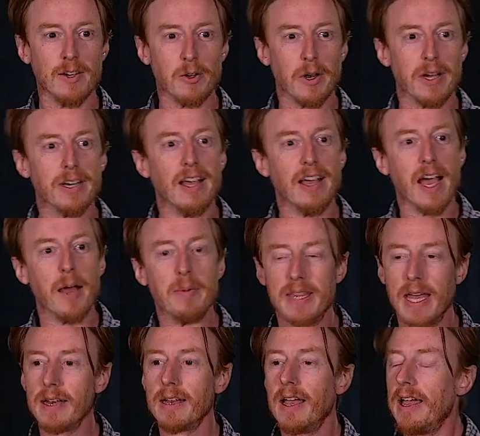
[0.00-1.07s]
right? I mean,
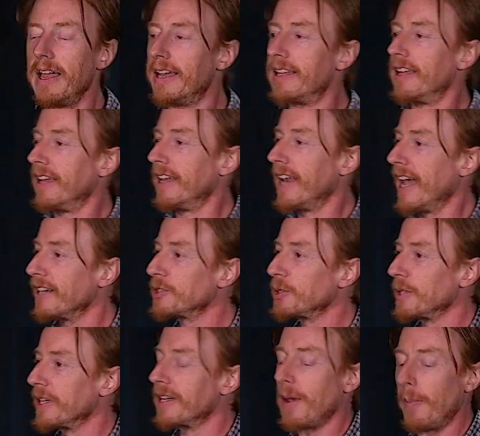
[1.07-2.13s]
it
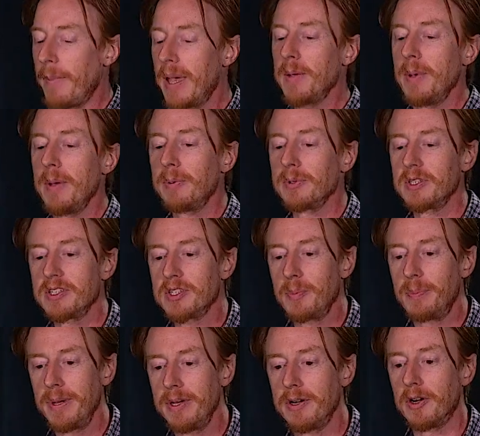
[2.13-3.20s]
actually, make people
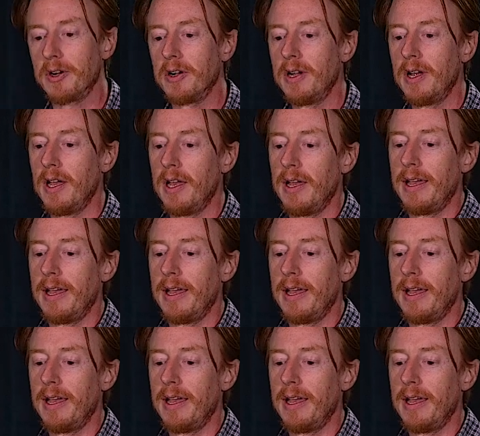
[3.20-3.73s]
disappear